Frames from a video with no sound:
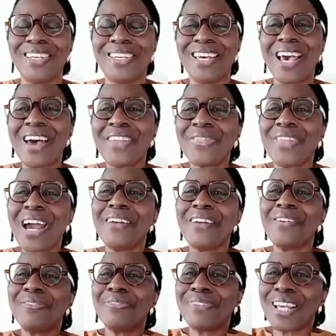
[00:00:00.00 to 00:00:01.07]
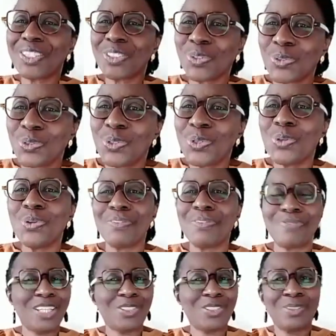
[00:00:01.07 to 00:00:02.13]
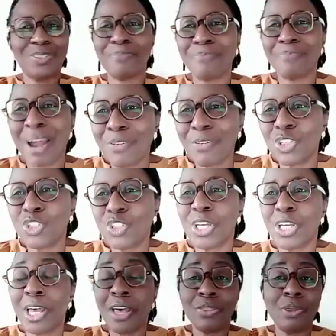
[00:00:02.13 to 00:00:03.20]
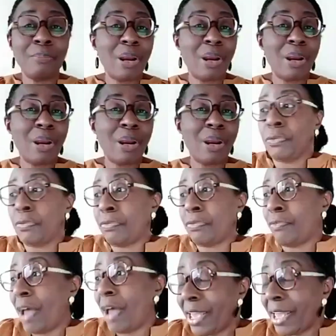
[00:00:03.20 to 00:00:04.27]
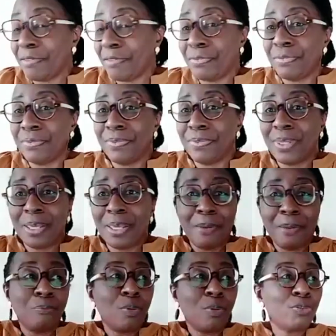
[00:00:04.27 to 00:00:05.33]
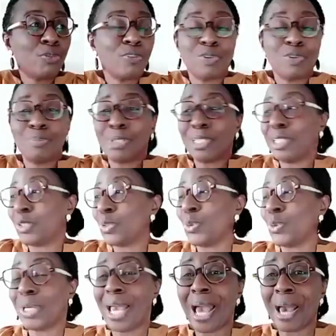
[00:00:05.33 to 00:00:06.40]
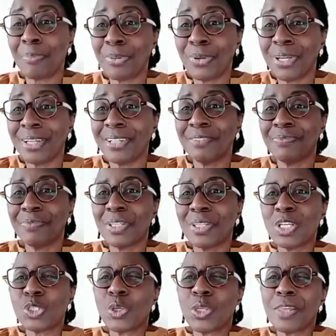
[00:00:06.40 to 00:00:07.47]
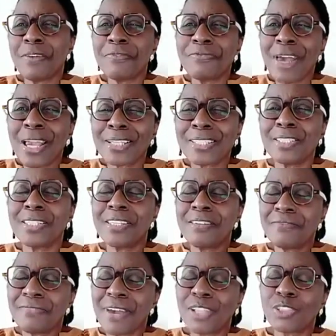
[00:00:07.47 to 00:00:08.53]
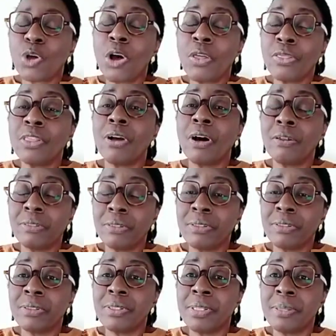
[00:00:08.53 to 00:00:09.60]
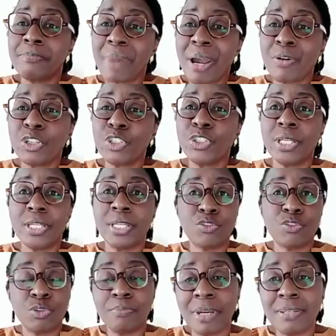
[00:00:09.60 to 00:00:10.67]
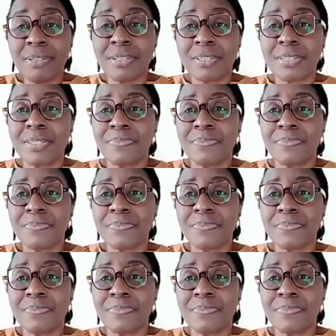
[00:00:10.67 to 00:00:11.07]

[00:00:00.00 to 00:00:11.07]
And that reflects on you, it reflects on the marriage. The marriage begins to thrive. Both of you begin to look happier. So the effect on the marriage is tremendous.